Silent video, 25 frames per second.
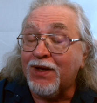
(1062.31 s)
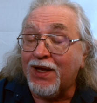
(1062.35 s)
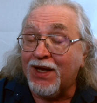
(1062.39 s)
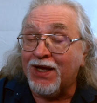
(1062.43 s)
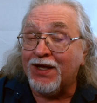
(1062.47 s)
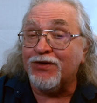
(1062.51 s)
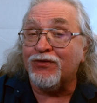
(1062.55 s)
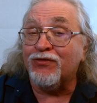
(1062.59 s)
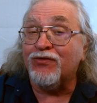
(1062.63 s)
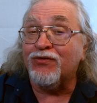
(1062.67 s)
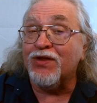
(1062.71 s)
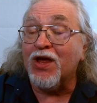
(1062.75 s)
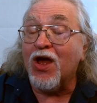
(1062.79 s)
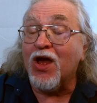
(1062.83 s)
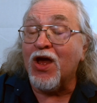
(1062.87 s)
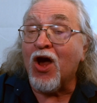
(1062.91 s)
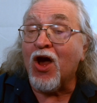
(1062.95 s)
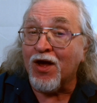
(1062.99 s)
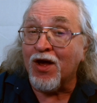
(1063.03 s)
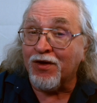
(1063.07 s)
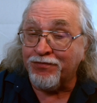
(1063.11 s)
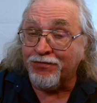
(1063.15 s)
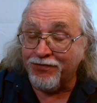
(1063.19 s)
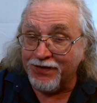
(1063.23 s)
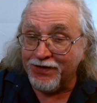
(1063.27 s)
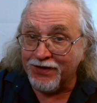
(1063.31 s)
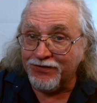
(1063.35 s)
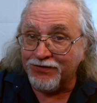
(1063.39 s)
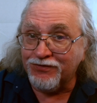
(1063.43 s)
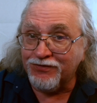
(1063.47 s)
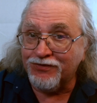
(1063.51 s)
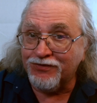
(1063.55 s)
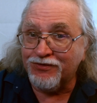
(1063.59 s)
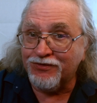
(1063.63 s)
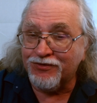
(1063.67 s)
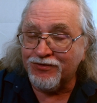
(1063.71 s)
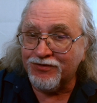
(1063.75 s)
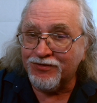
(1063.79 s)
as the
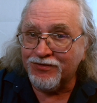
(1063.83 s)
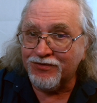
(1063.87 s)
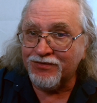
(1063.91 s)
offense.